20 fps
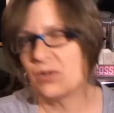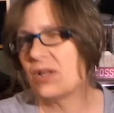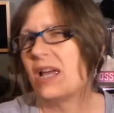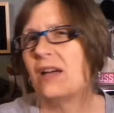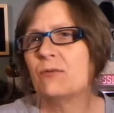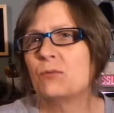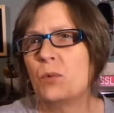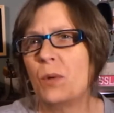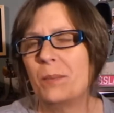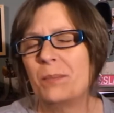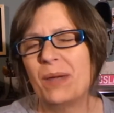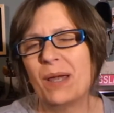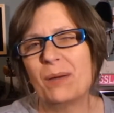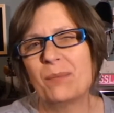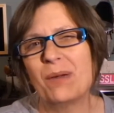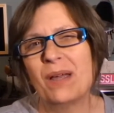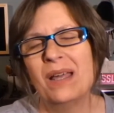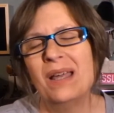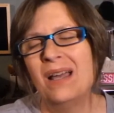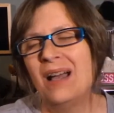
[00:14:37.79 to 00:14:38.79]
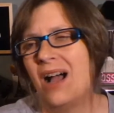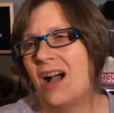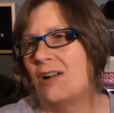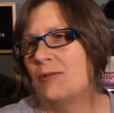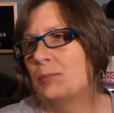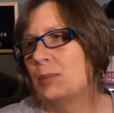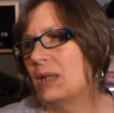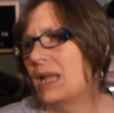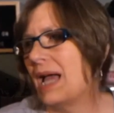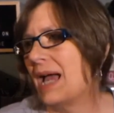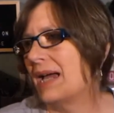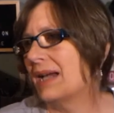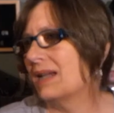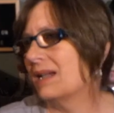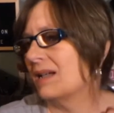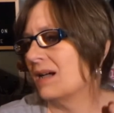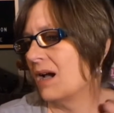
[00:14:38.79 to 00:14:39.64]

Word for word: I have one pair of black,